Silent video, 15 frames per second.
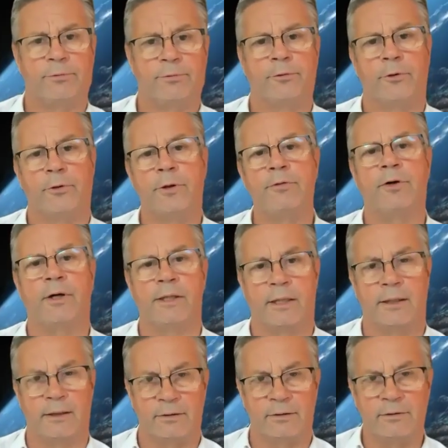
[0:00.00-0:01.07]
verify the
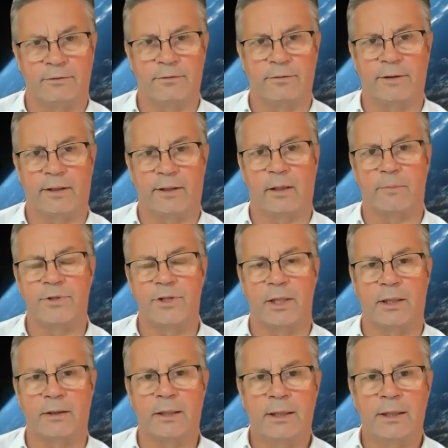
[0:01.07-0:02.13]
identity of that
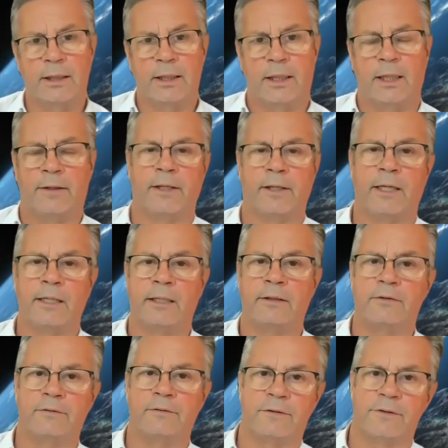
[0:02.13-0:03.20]
object. And that
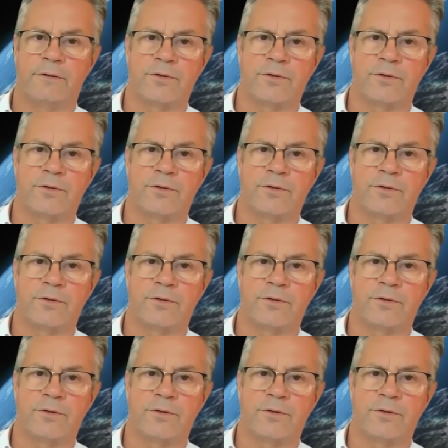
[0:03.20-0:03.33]
identity is